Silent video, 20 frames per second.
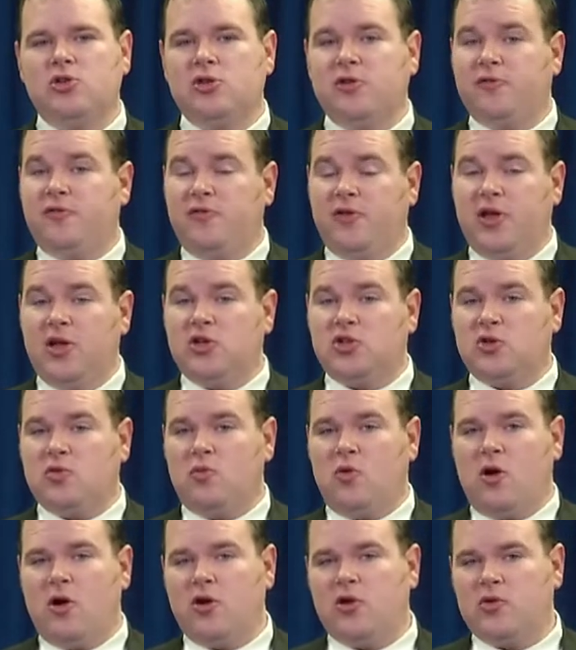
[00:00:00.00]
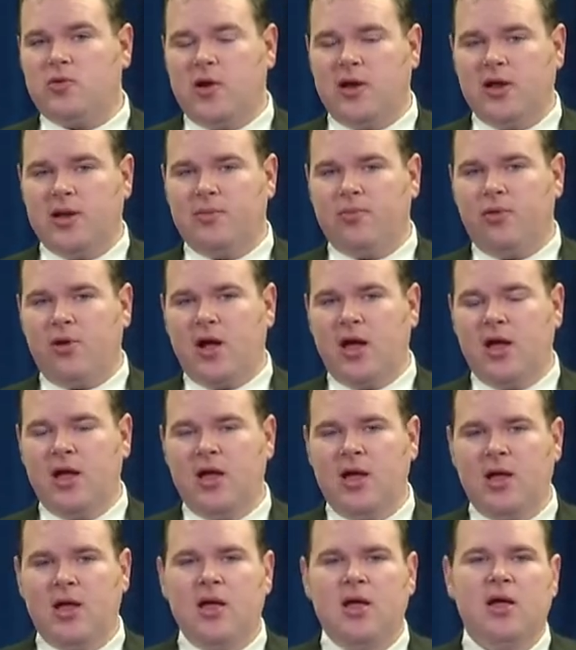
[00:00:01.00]
of fish and water-dwelling prey.
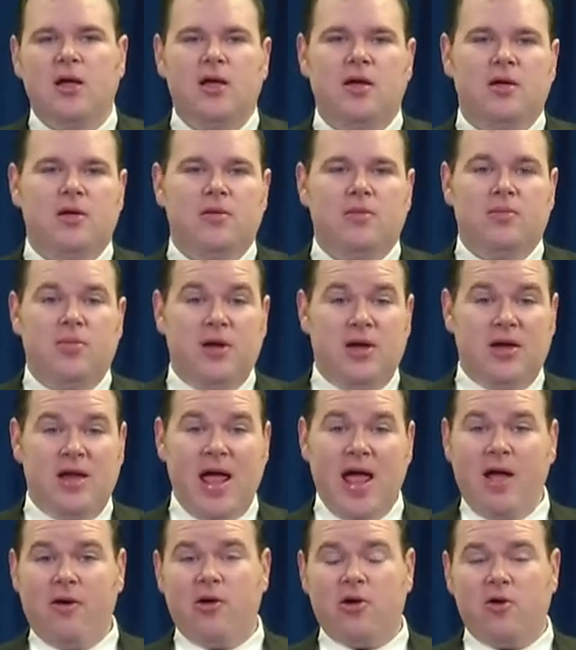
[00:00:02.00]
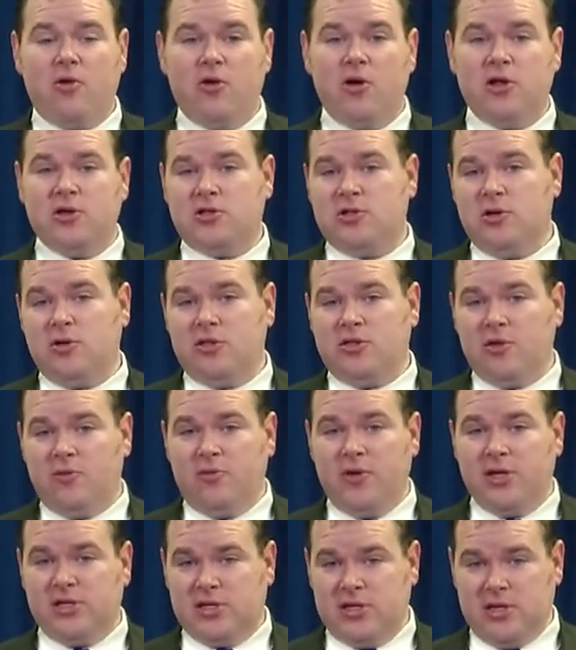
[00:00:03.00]
But now, according to
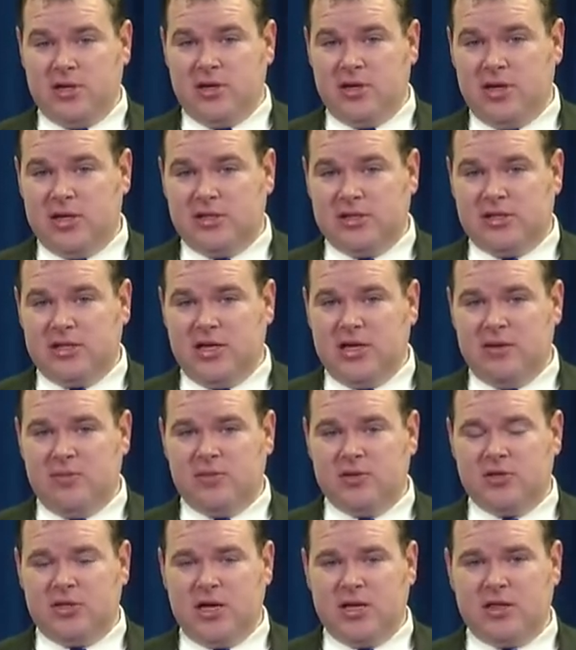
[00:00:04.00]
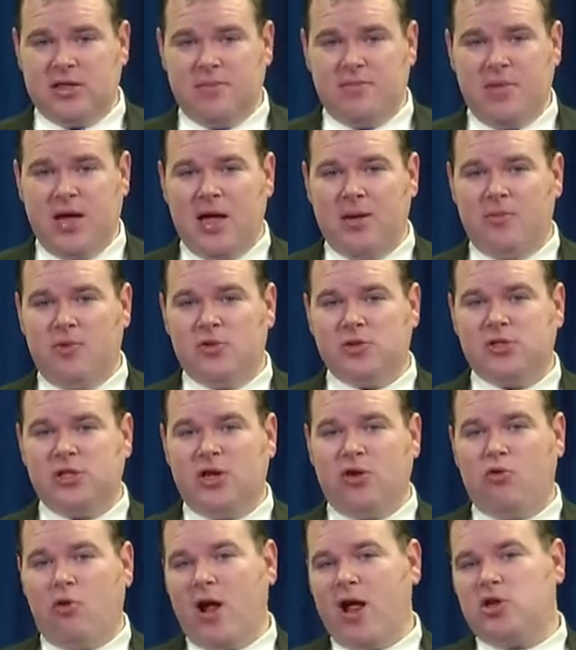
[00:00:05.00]
Thewison, it seems that the mammals that
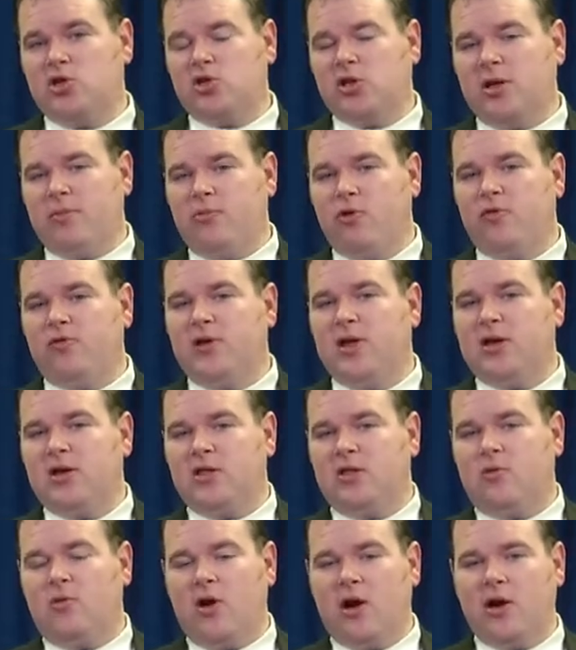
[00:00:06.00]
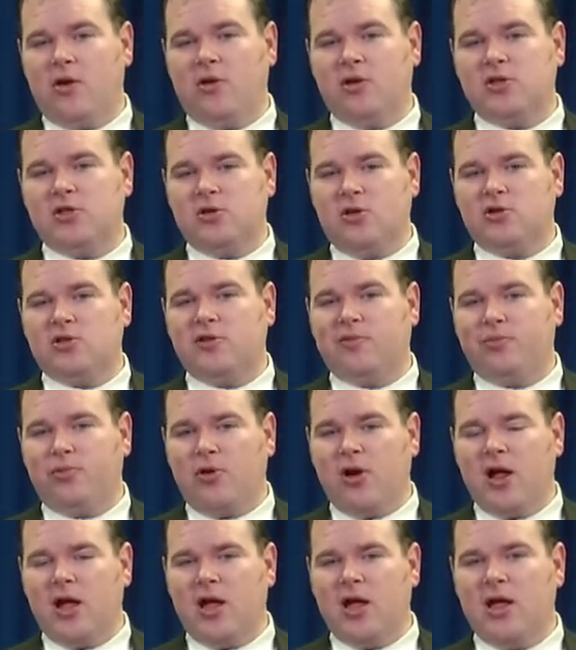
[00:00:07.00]
gradually moved into the water in search of
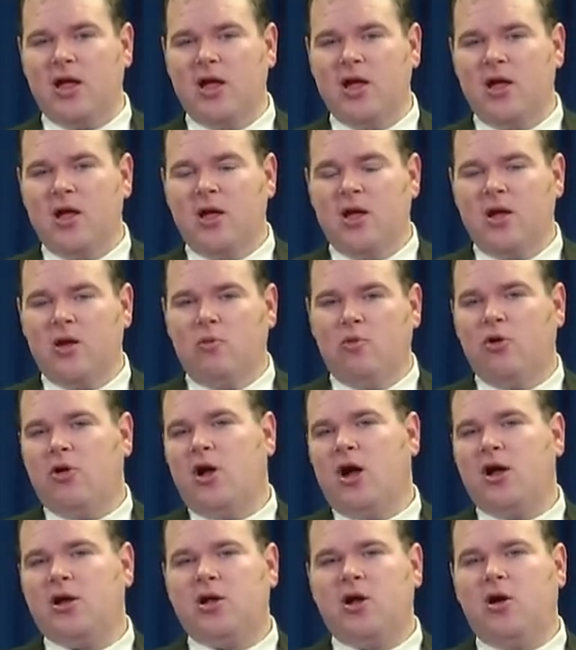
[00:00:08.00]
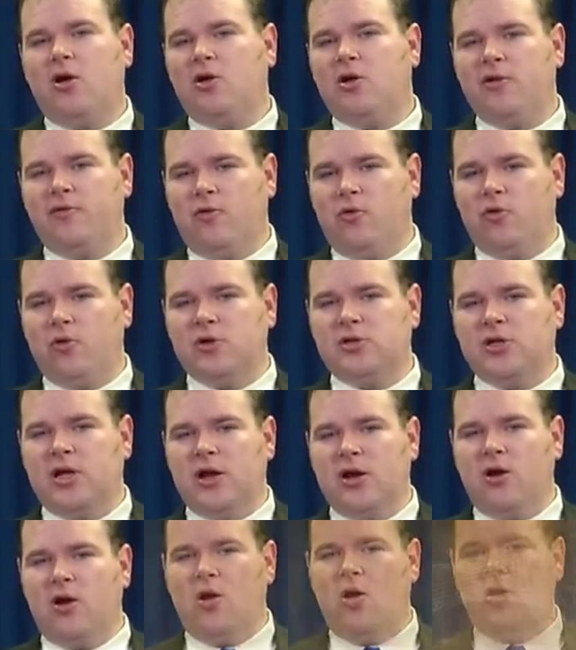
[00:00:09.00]
prey were not carnivores
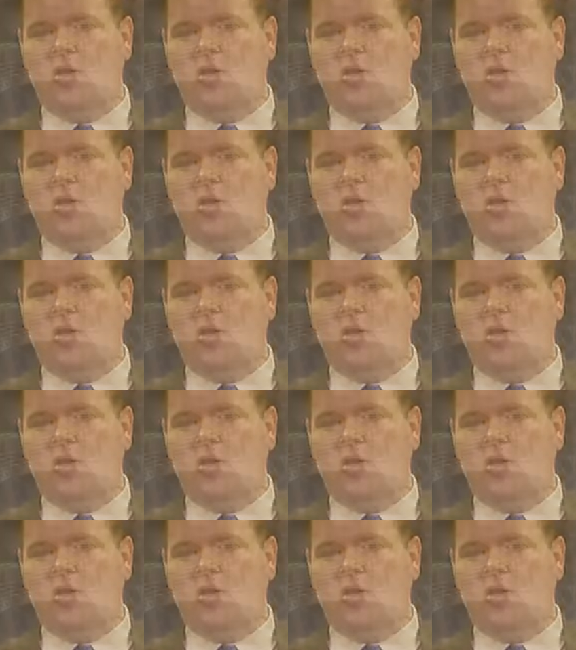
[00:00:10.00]
at all.